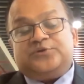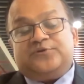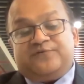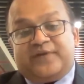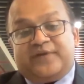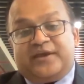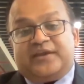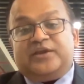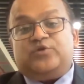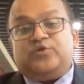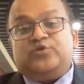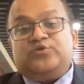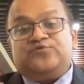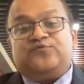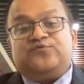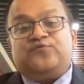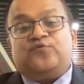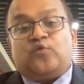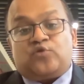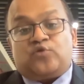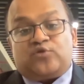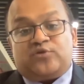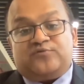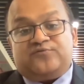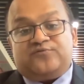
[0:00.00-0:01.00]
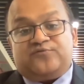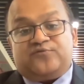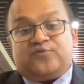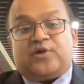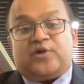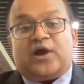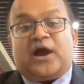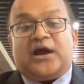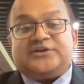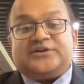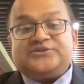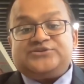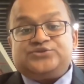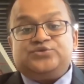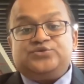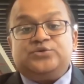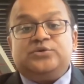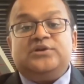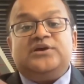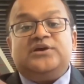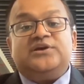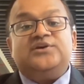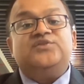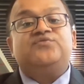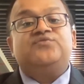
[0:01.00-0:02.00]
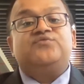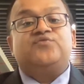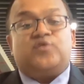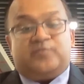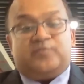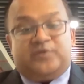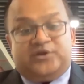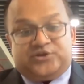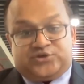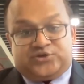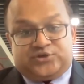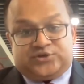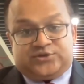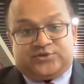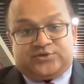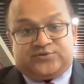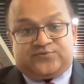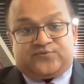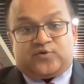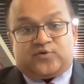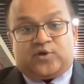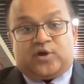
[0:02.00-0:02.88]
a very good forum for us to learn from each other.